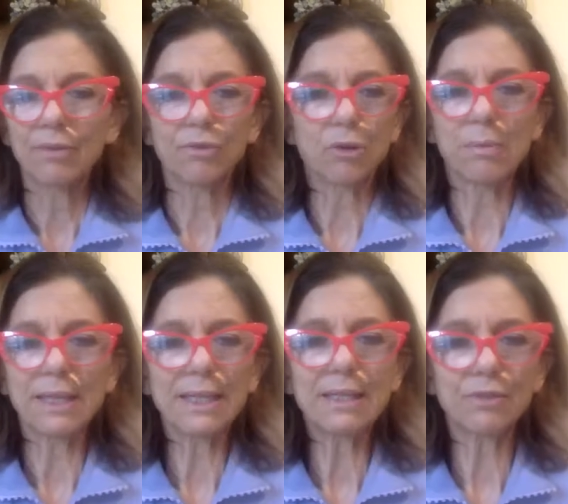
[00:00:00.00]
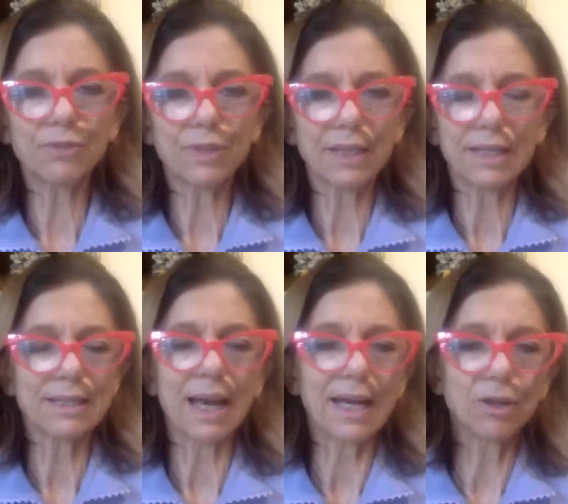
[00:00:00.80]
for many different things.
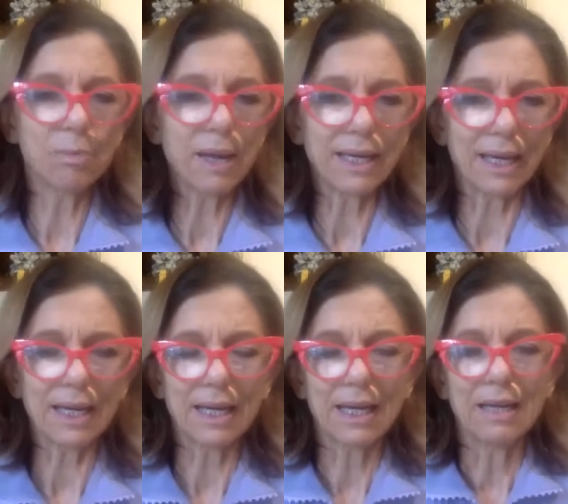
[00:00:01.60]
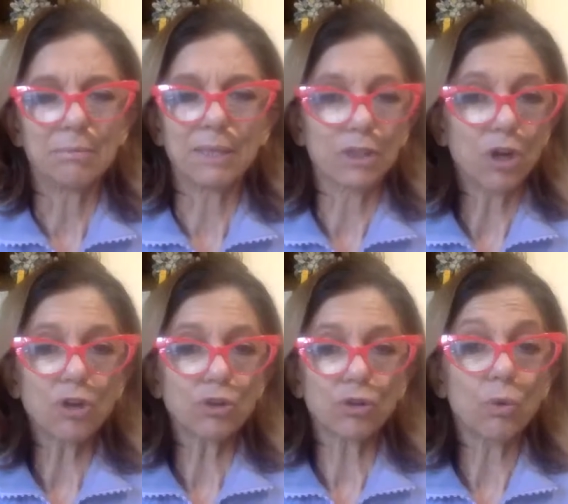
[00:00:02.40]
I know many, but
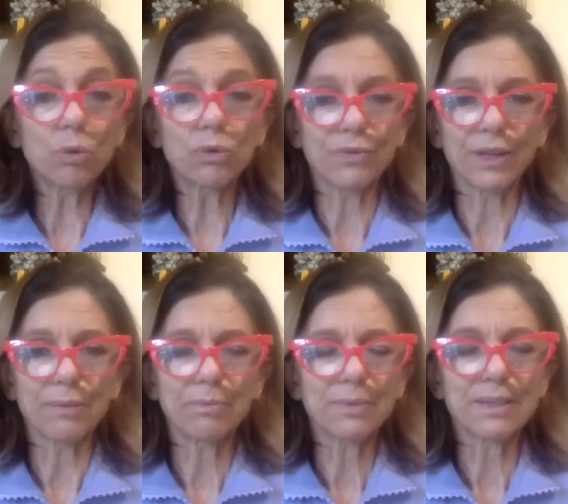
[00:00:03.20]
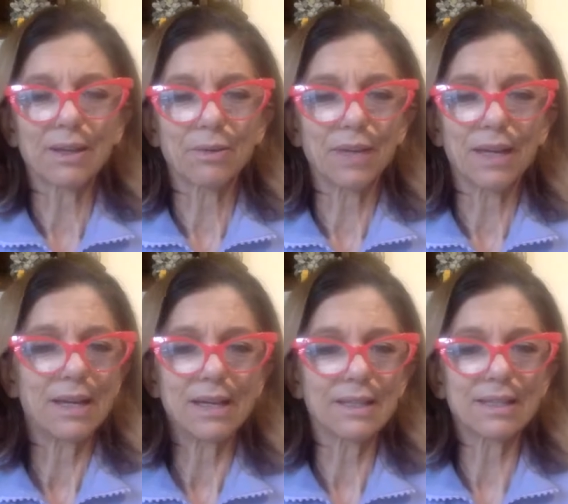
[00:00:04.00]
not all of them. So
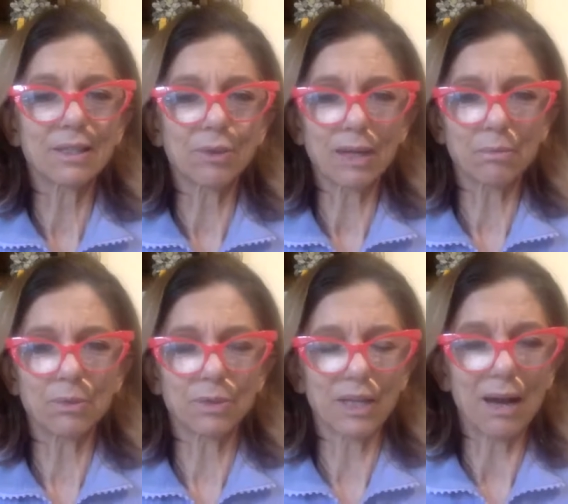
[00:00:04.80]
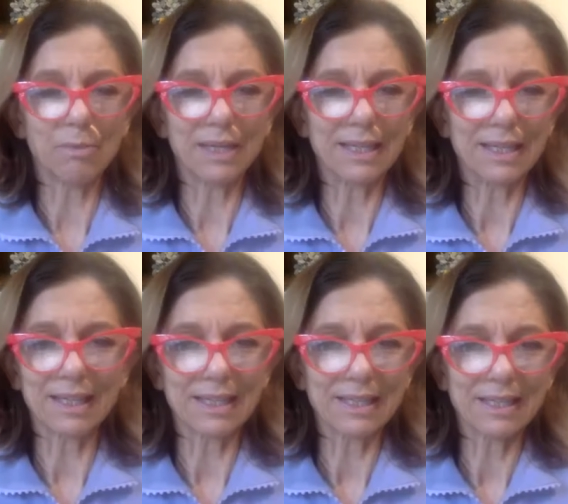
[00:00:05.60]
it's incredible how many
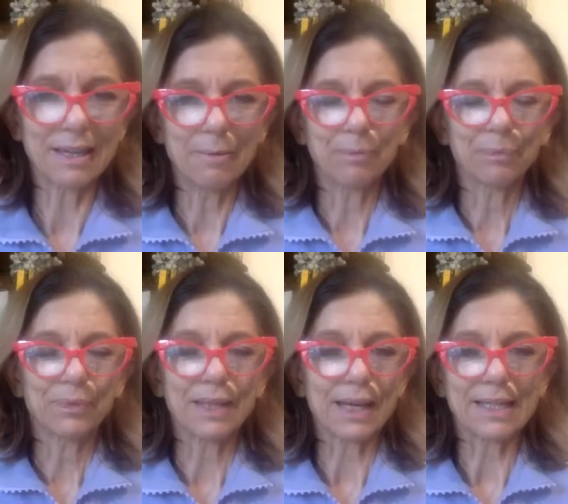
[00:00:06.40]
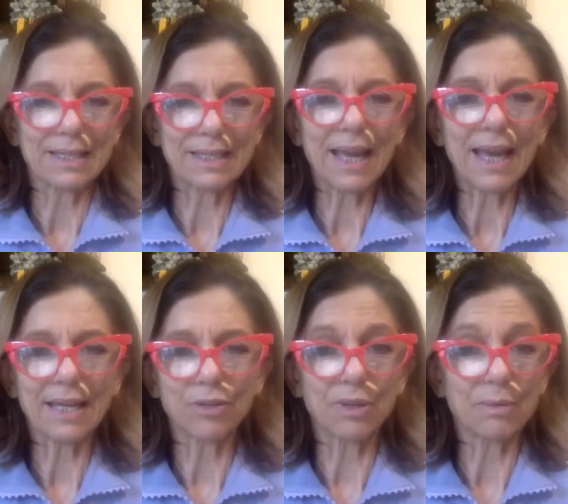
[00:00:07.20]
things they can say to